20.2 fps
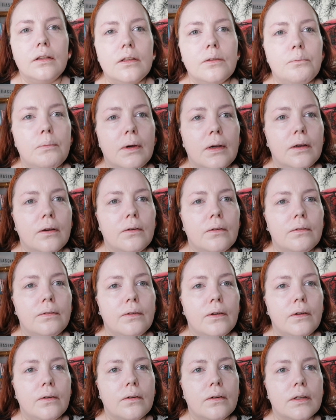Am I on
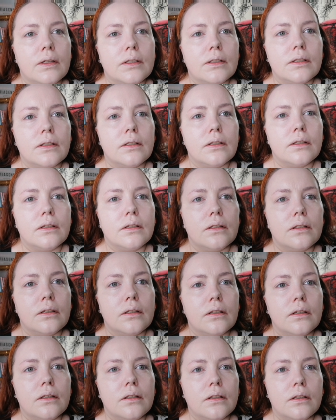focus?
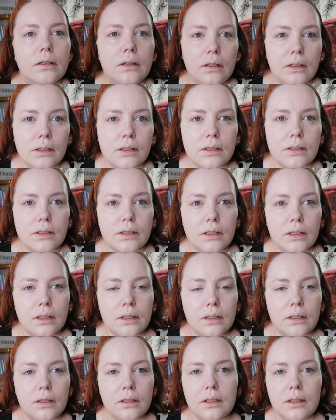Let's
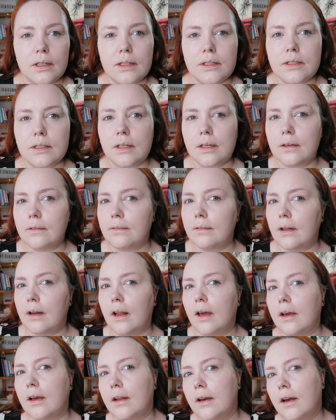see. It does give
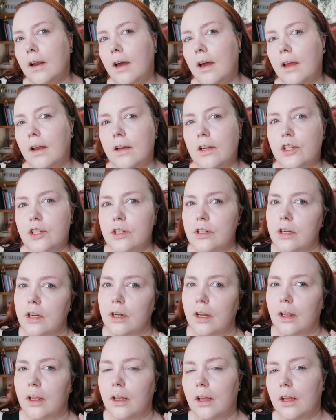like a nice
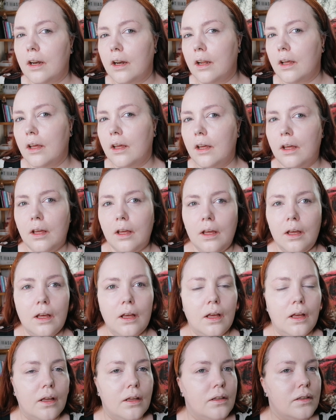sheen
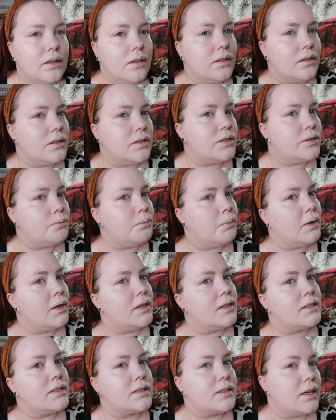to my
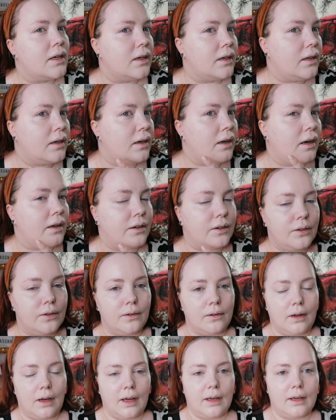skin. I
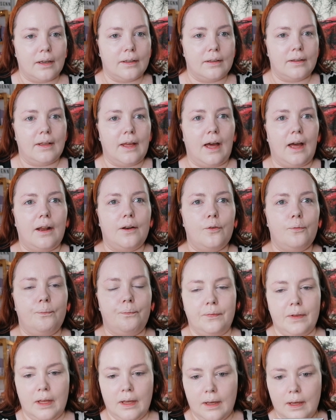do like that.
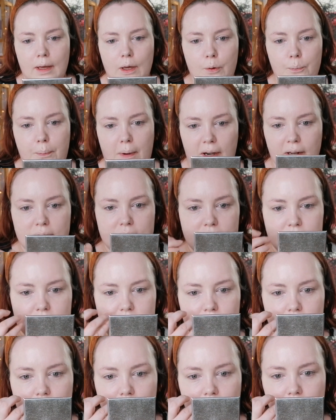But it's
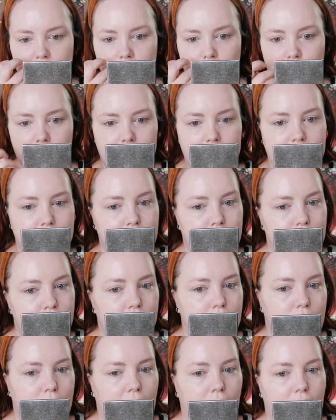still with
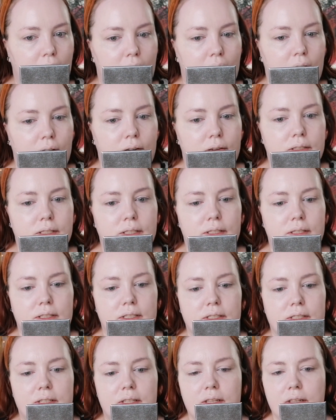2 layers,
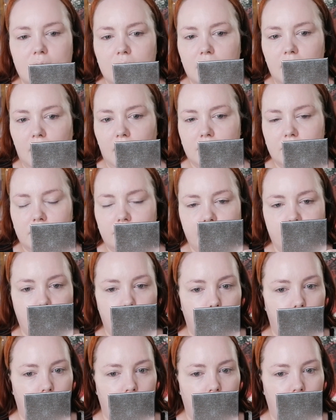it's still not
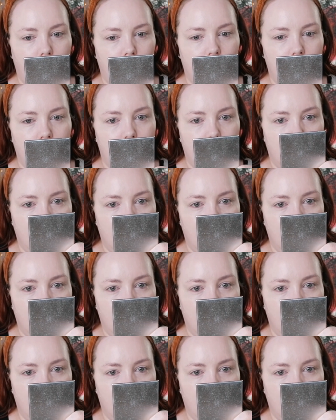full